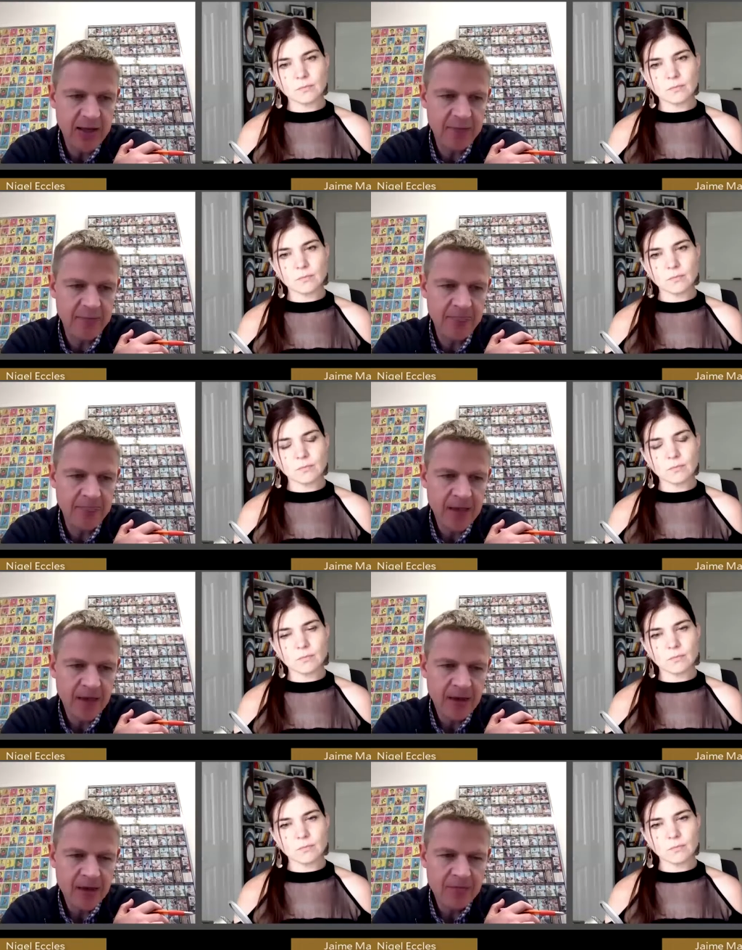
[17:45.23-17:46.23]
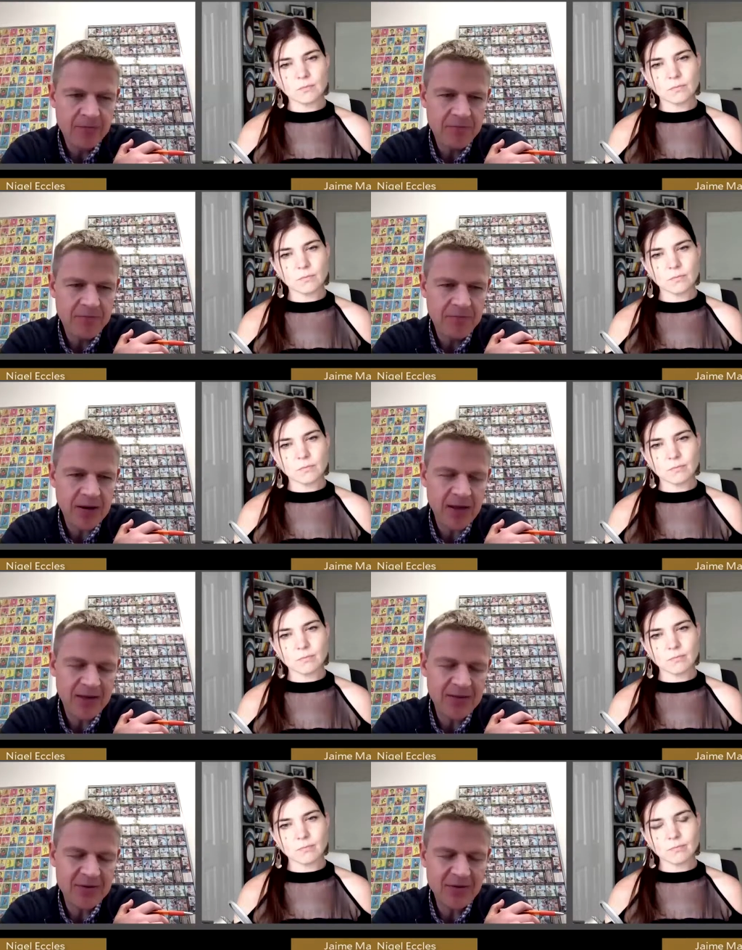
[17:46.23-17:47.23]
Speaker 1: Um, but I,
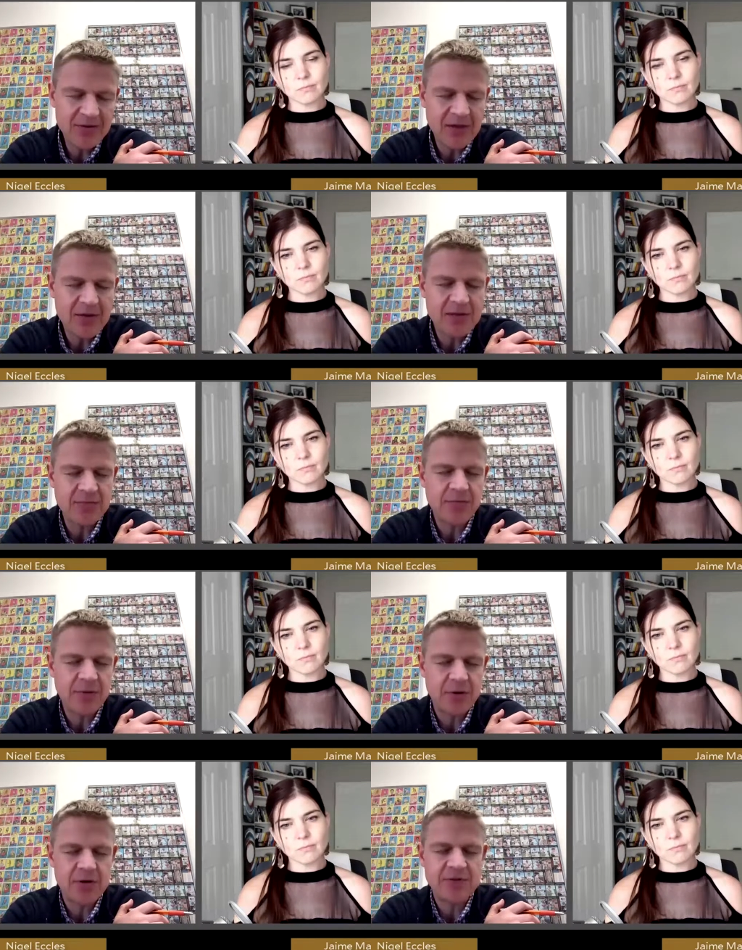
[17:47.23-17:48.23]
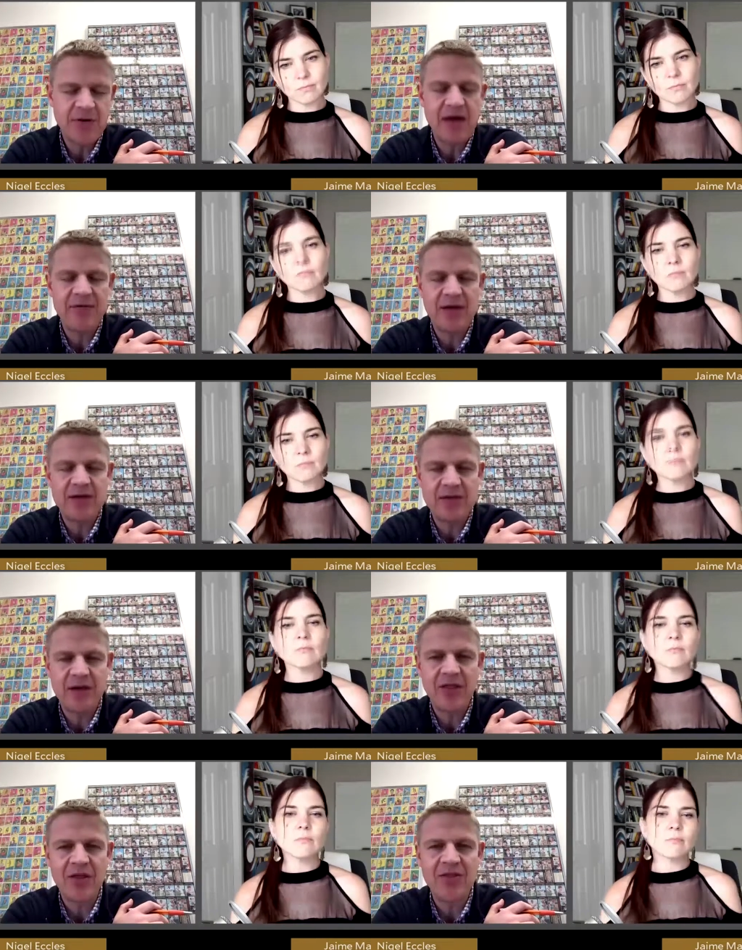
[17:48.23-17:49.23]
I do think there is importance of
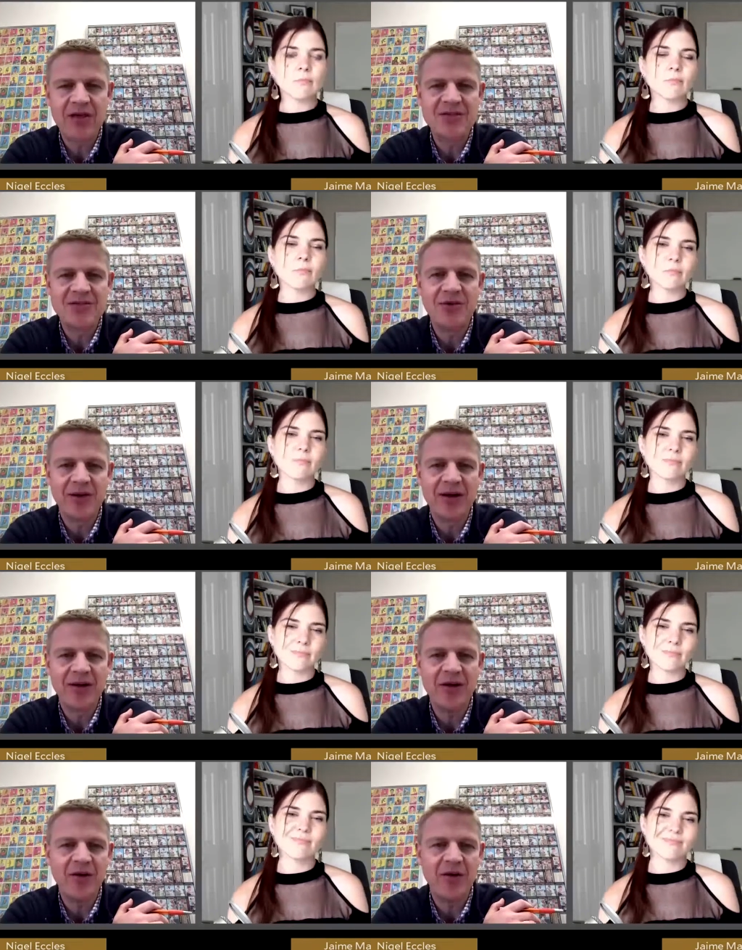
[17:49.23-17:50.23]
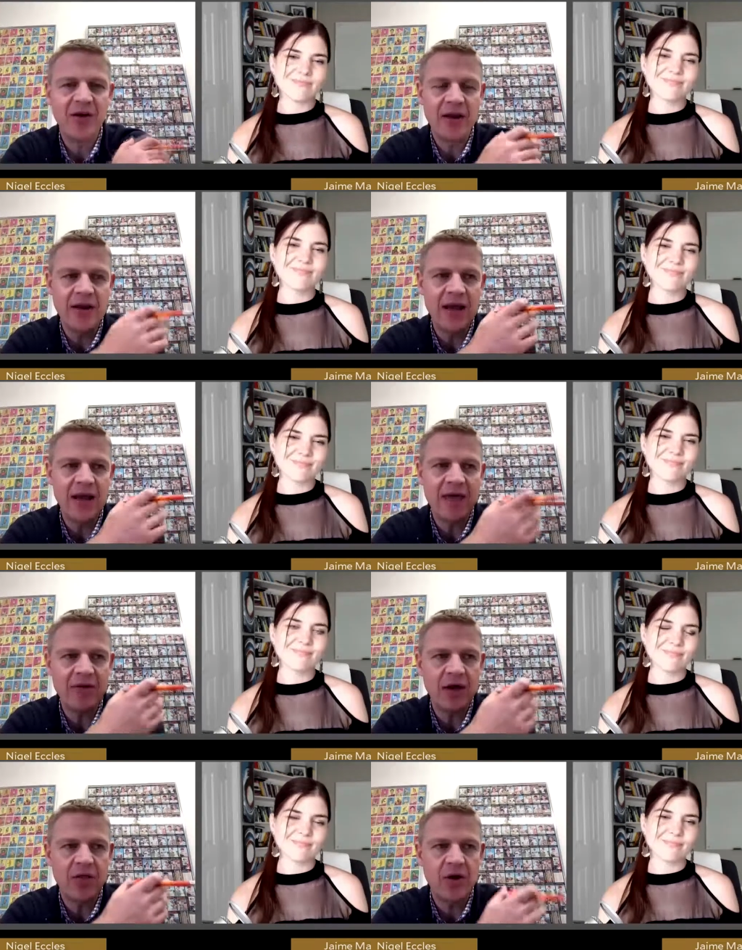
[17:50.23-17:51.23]
having other things going on and
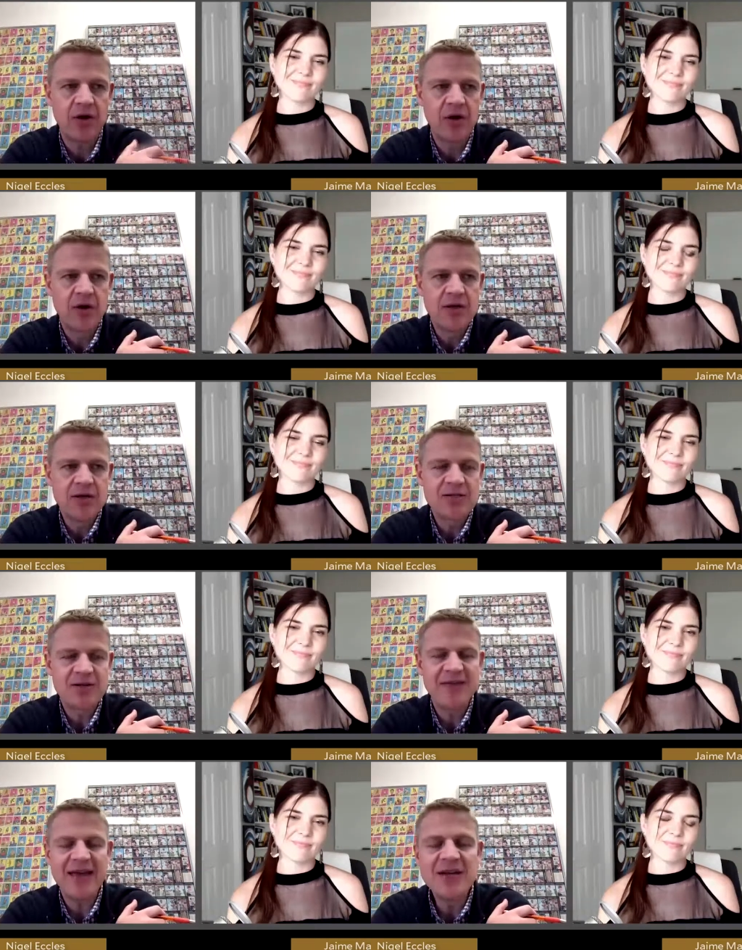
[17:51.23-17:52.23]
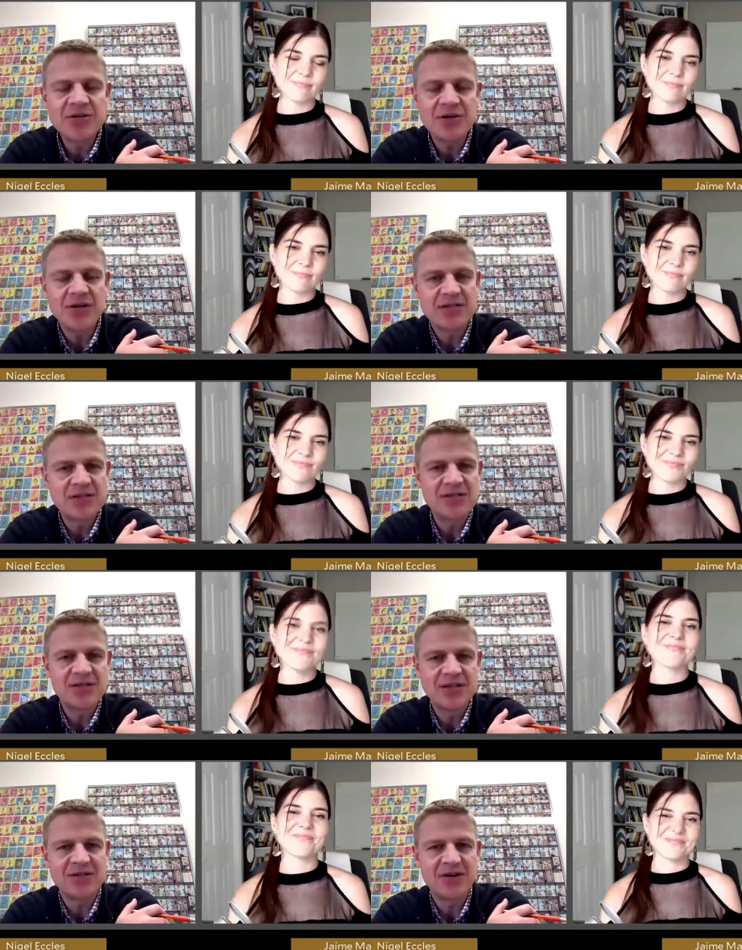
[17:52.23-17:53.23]
having other sort of
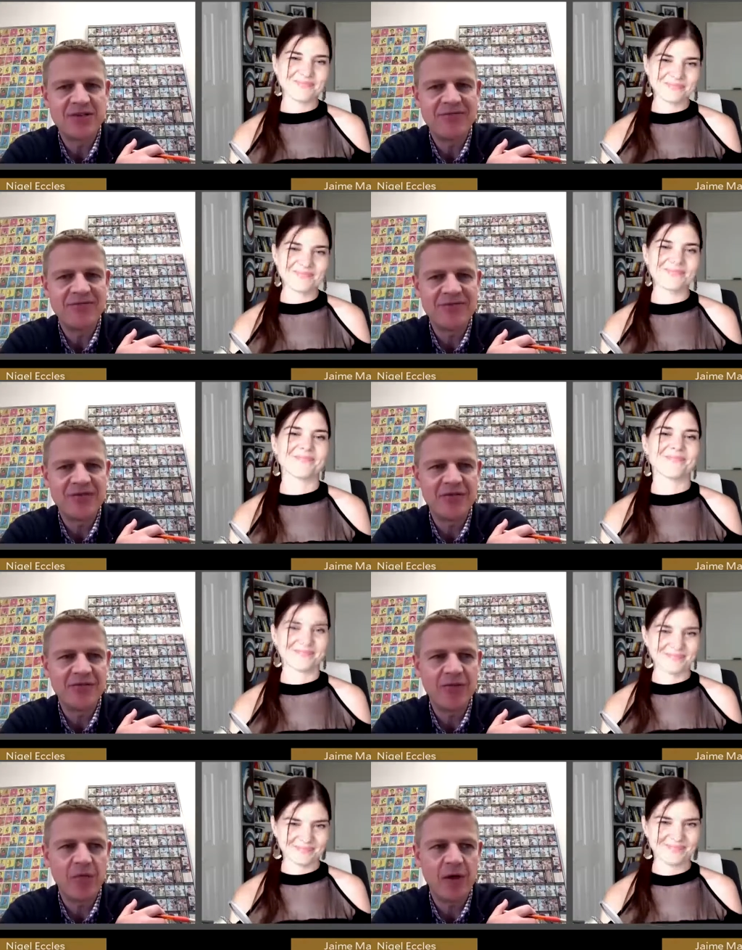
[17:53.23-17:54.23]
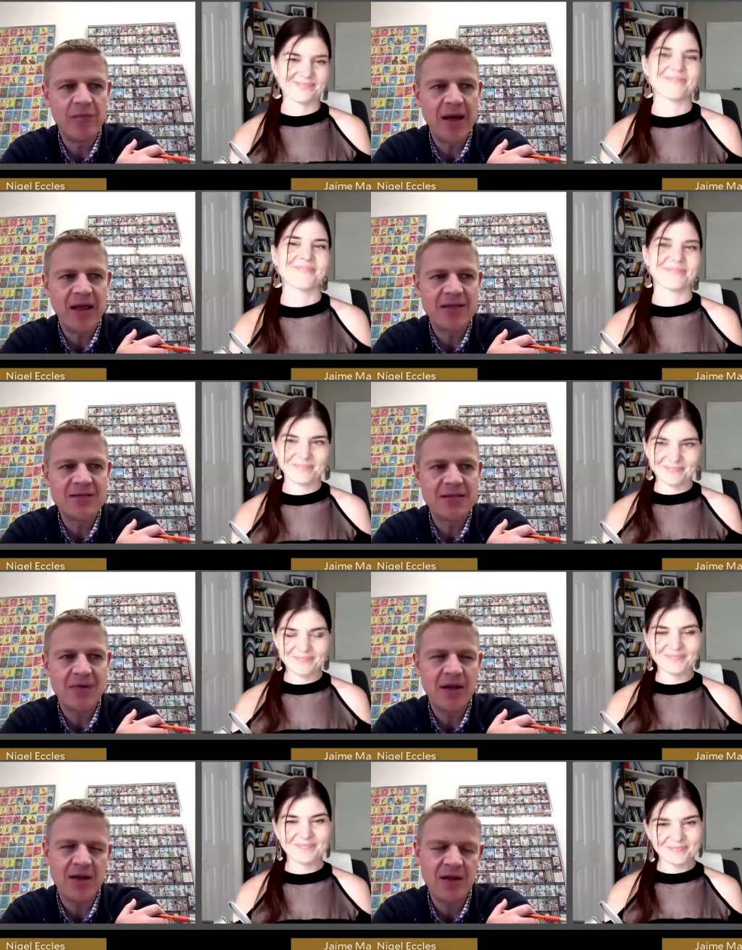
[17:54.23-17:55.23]
interests that sort of sort of somewhat balance
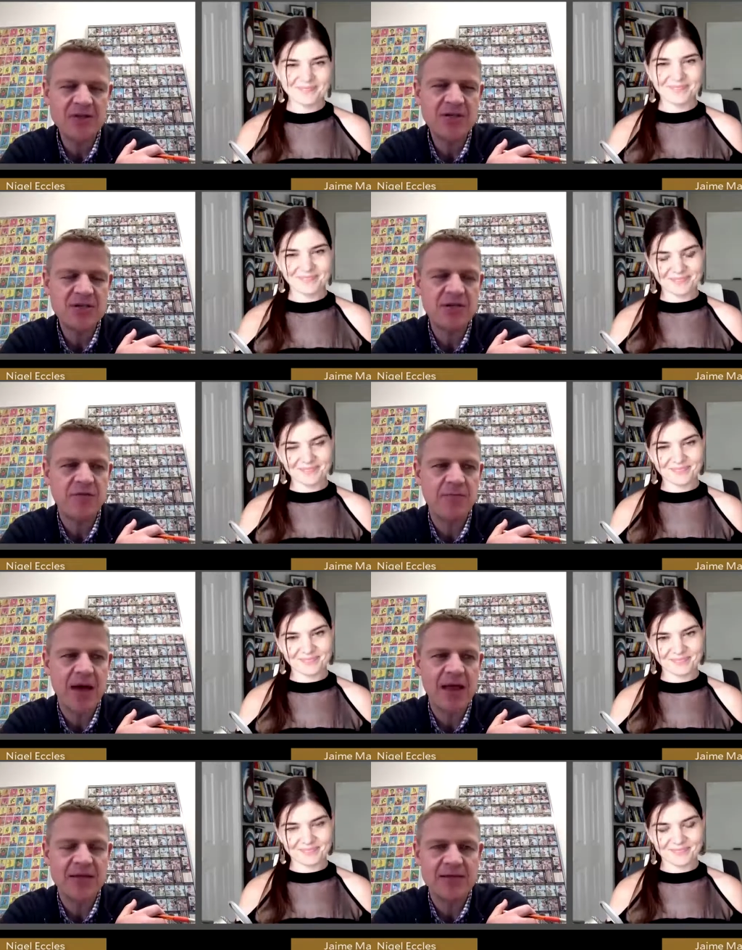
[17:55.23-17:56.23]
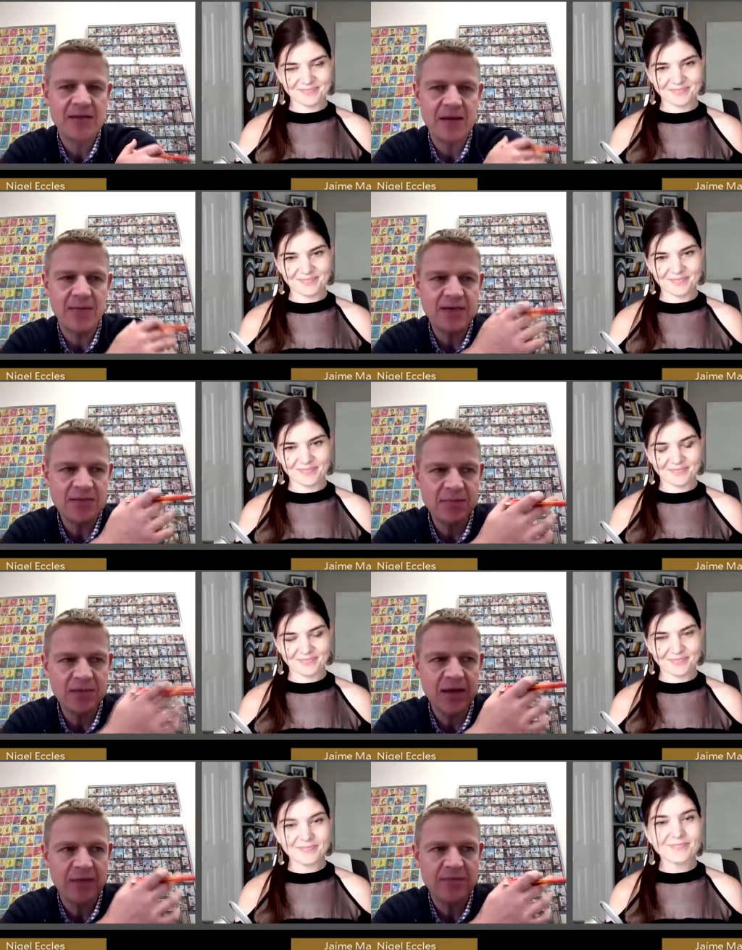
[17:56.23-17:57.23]
it, and also just sort of manage the time. Like
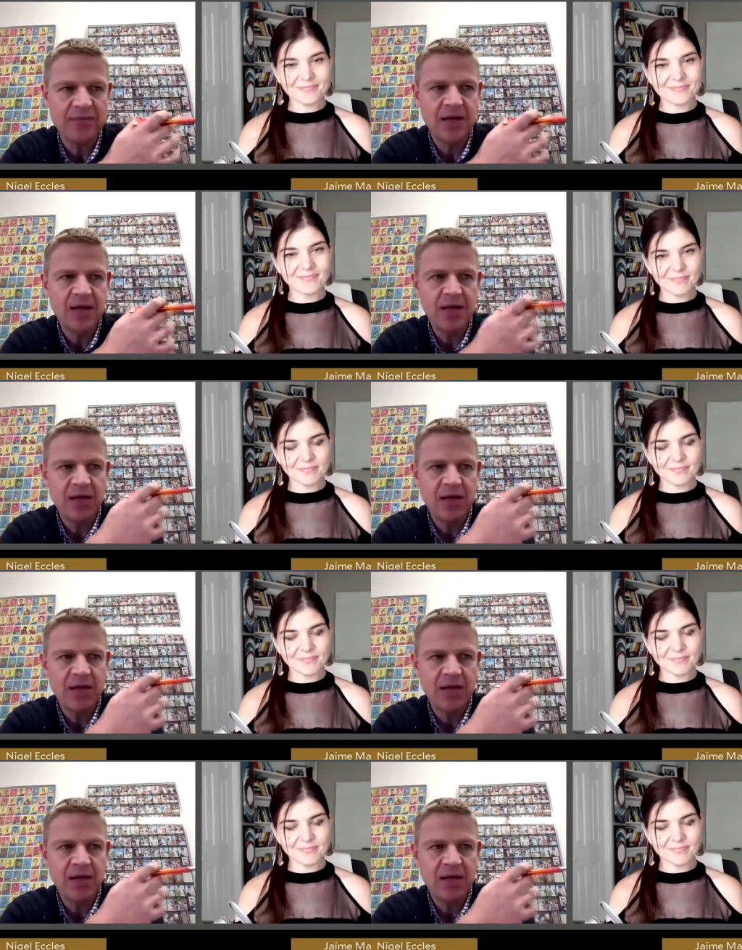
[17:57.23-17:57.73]
sometimes